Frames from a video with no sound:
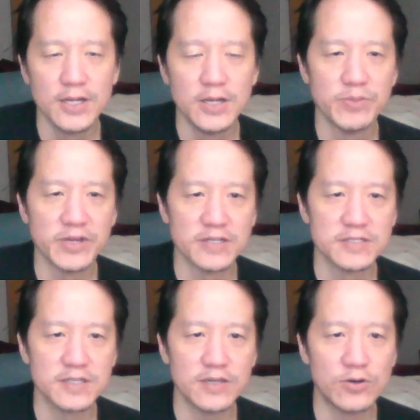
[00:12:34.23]
Because
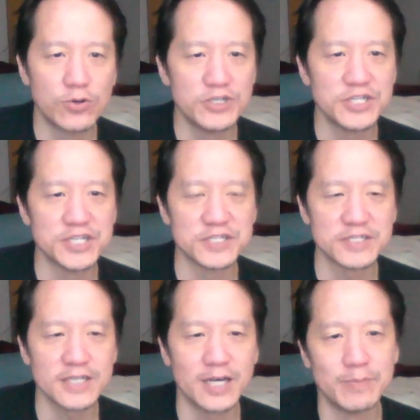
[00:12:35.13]
the orange is the
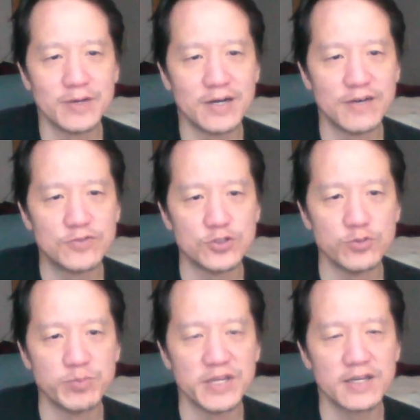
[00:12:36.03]
sum of 2
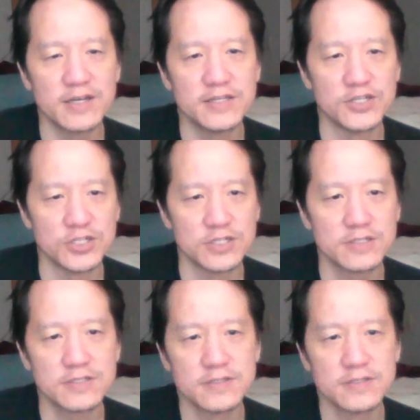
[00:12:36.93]
pink digits,